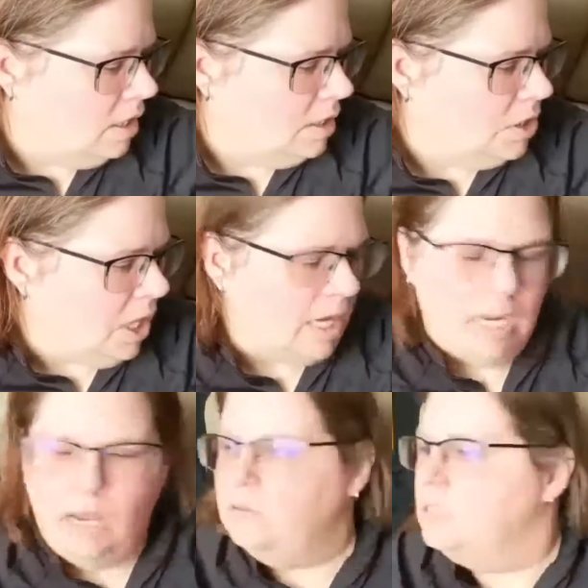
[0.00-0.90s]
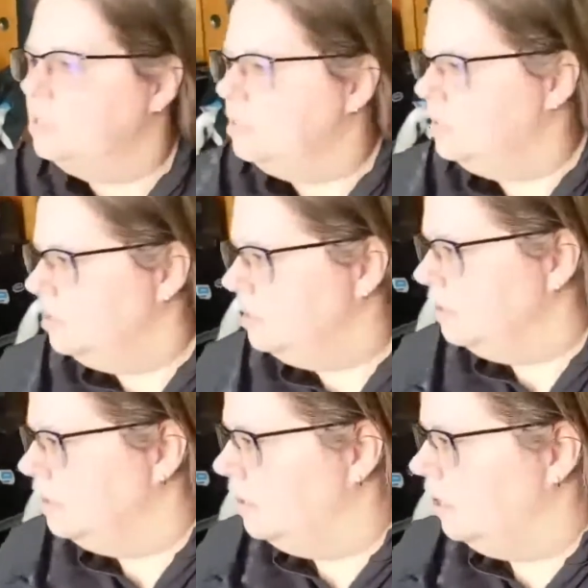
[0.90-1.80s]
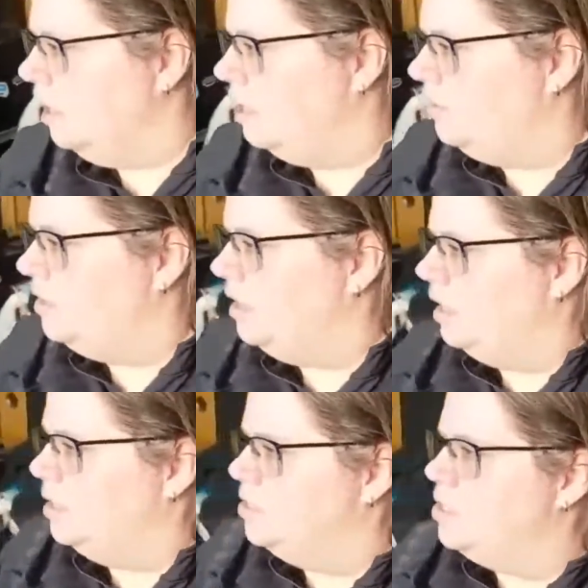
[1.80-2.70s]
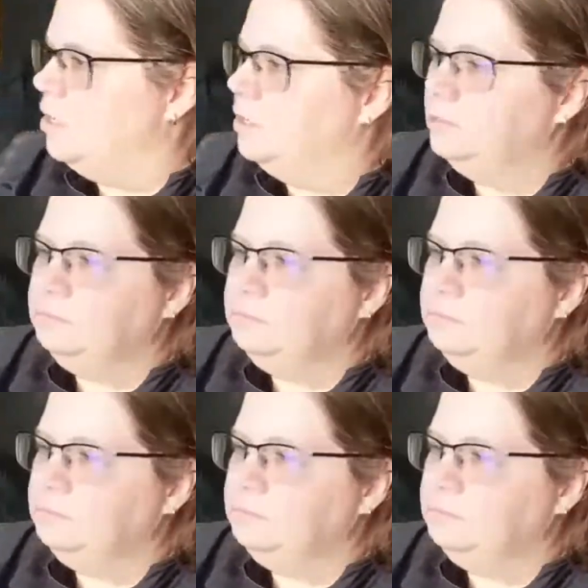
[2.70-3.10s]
check it out and everything. So